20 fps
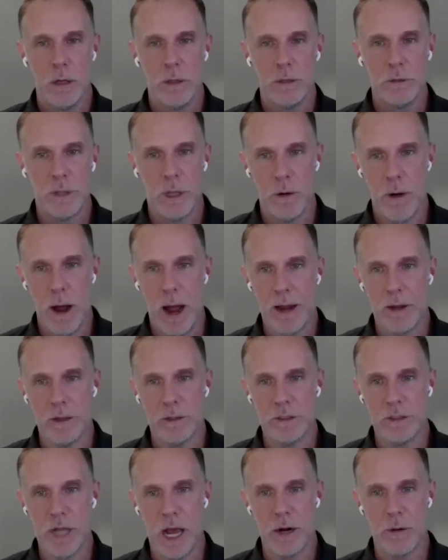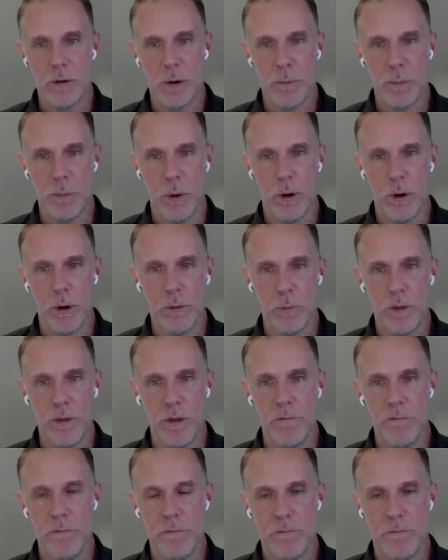So I could sign a report, and
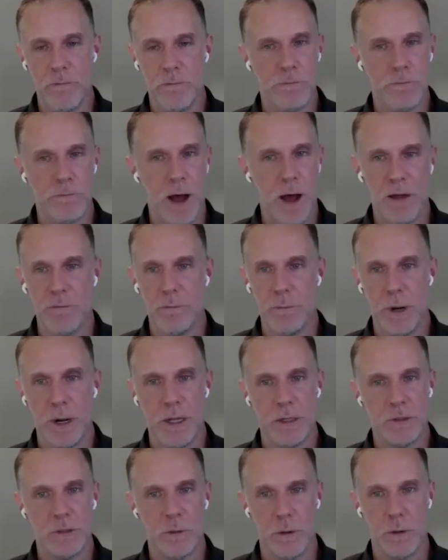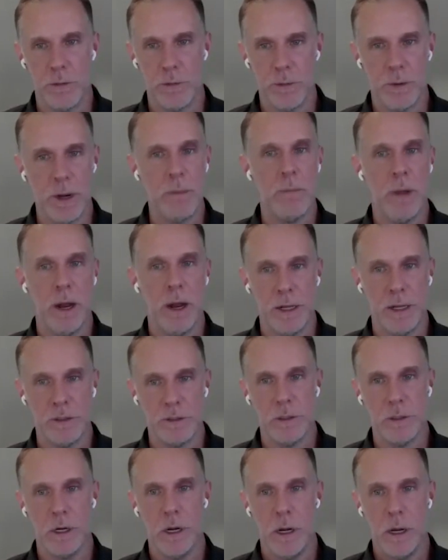within 5 minutes or 3
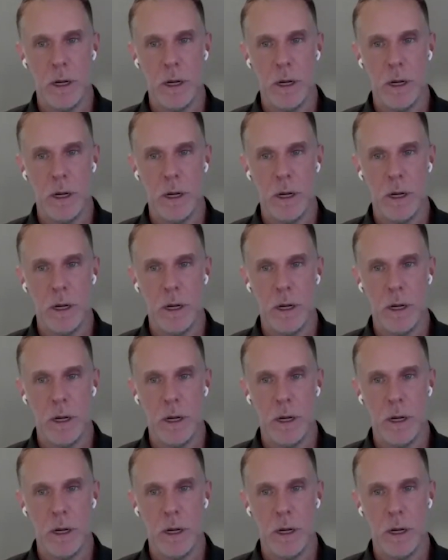minutes,